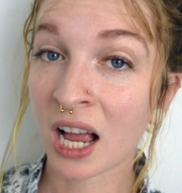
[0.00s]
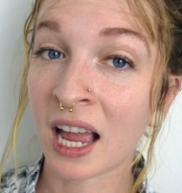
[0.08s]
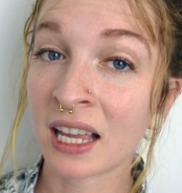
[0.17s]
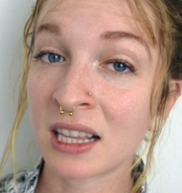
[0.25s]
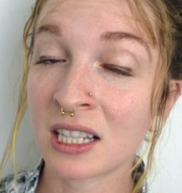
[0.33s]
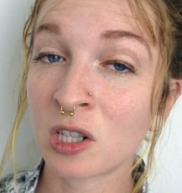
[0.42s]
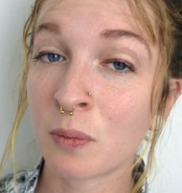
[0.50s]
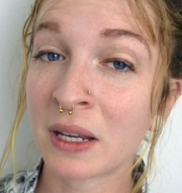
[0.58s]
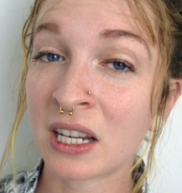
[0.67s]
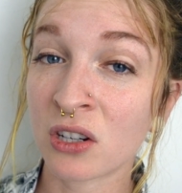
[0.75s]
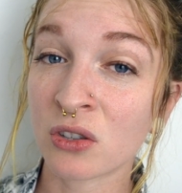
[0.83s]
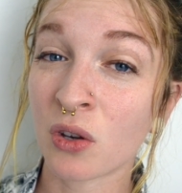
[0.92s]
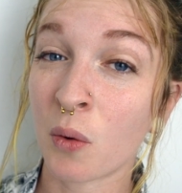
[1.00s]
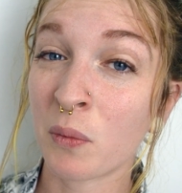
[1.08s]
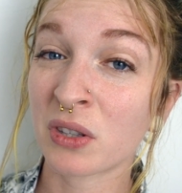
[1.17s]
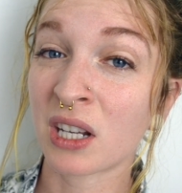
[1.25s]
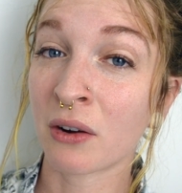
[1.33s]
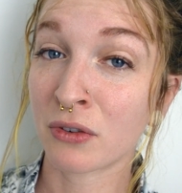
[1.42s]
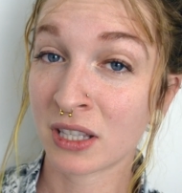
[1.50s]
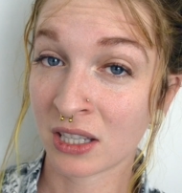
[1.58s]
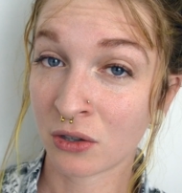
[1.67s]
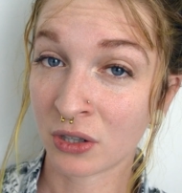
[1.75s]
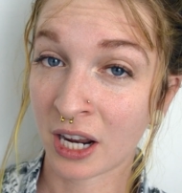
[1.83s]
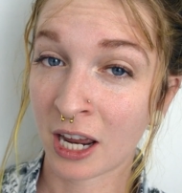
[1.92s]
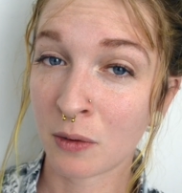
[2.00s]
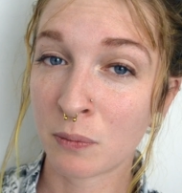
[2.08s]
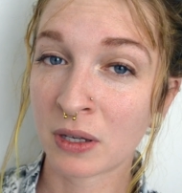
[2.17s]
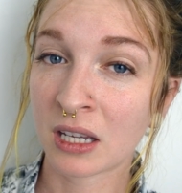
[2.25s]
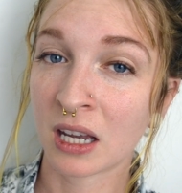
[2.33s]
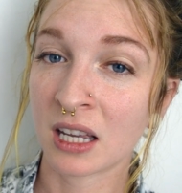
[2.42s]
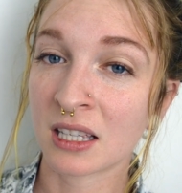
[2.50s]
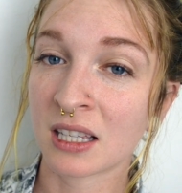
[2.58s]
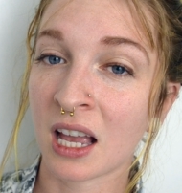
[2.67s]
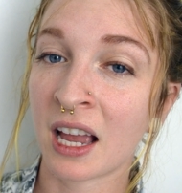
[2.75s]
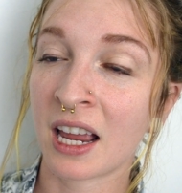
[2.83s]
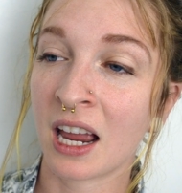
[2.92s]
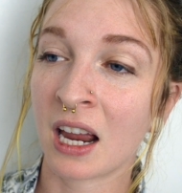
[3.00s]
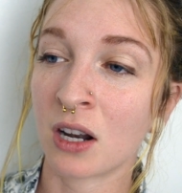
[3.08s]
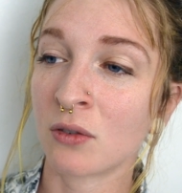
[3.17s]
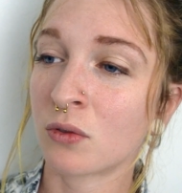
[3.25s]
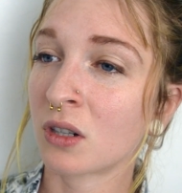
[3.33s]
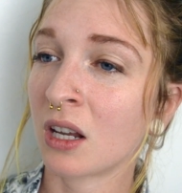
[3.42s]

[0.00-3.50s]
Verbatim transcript: I cleaned my ears almost every single day because I had